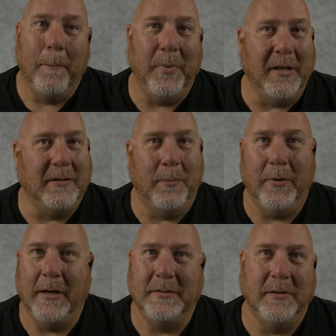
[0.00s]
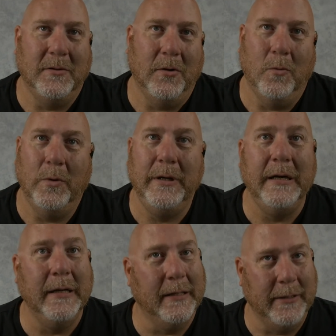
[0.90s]
but their prices are
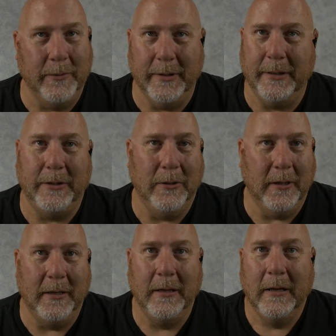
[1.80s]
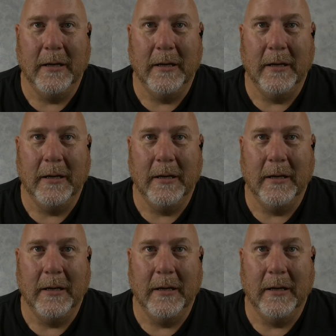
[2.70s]
really, really good,